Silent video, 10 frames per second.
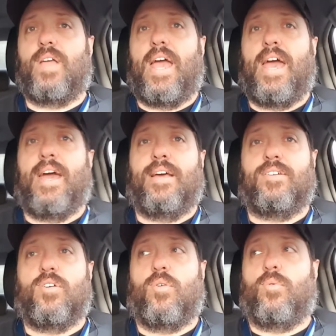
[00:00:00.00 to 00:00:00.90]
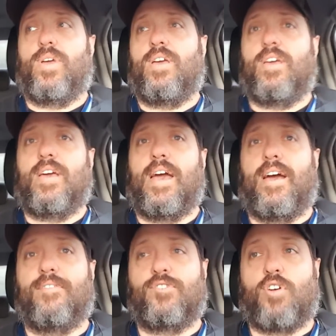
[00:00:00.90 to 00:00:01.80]
And we
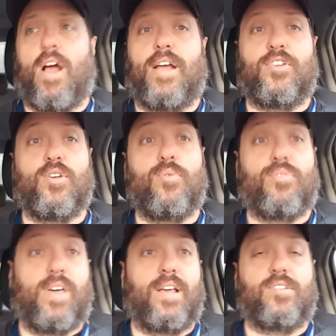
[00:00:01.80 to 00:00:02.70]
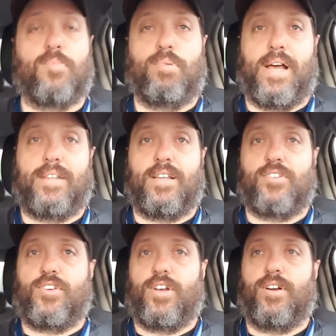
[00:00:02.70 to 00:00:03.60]
have tried new things to plant
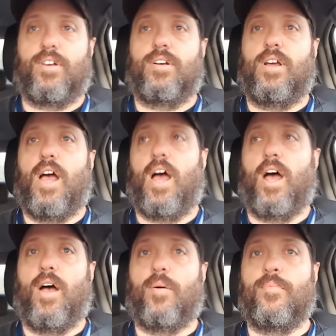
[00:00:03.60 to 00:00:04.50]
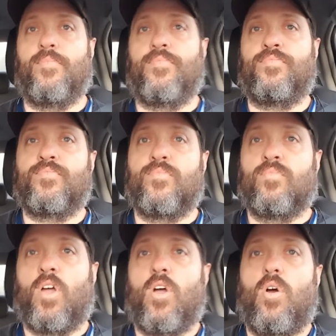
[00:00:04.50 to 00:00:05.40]
this year.
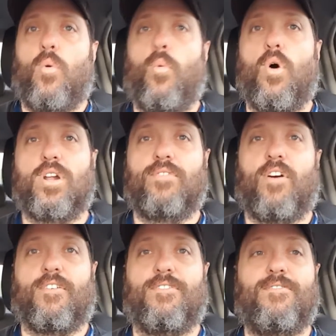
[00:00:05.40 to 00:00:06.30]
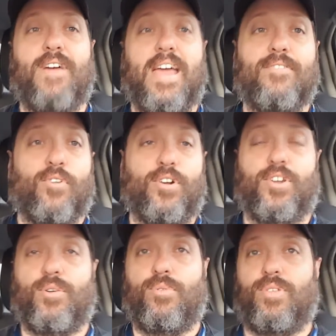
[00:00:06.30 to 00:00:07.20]
One of our favorite
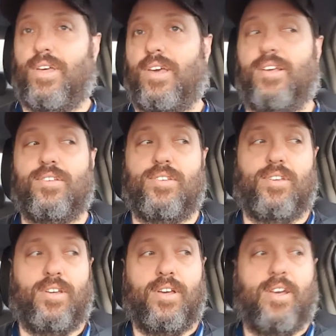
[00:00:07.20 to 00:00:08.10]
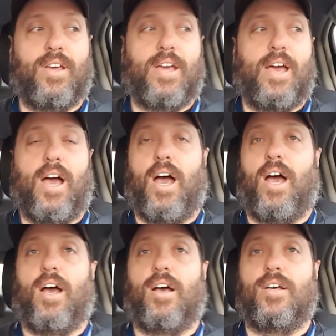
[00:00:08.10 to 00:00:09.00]
new things
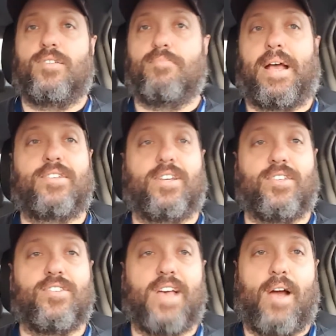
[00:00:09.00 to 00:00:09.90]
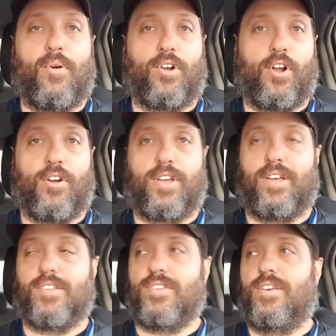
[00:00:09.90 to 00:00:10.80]
is Mexican sour
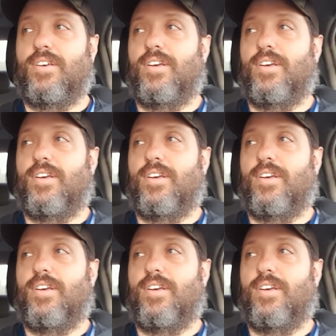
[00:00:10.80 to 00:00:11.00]
gherkins.